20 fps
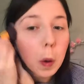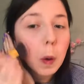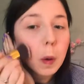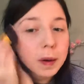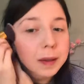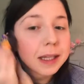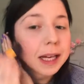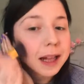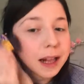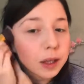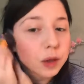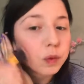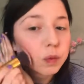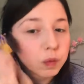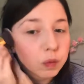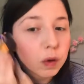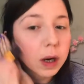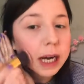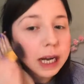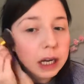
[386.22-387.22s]
we'll see, that's
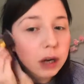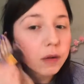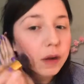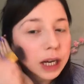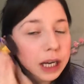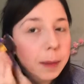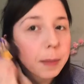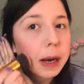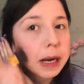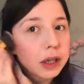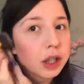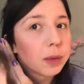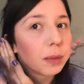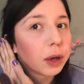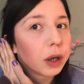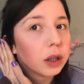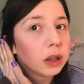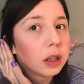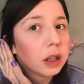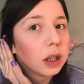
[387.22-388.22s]
really, really
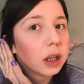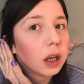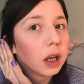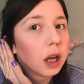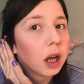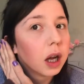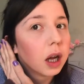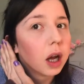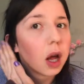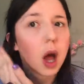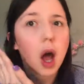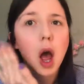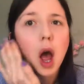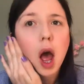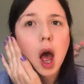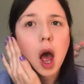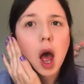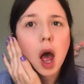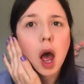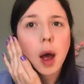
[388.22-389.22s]
blendable.
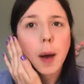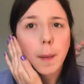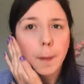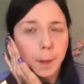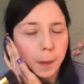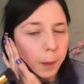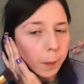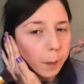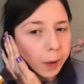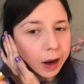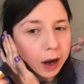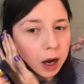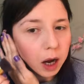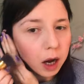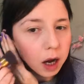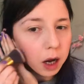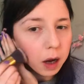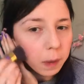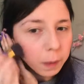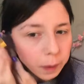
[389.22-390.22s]

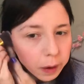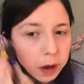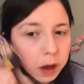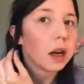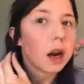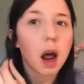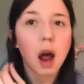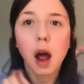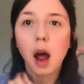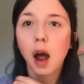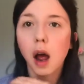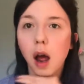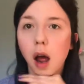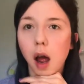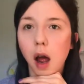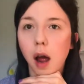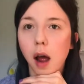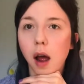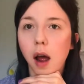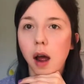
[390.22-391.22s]
Wow,
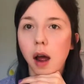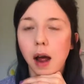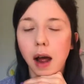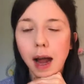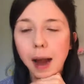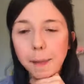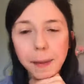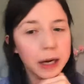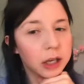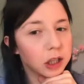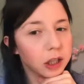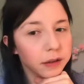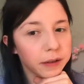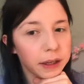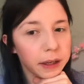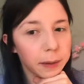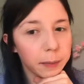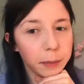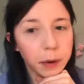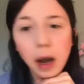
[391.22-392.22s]
I'm actually
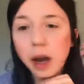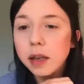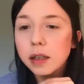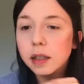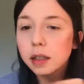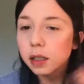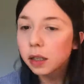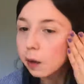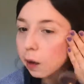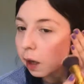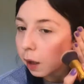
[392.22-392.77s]
really impressed.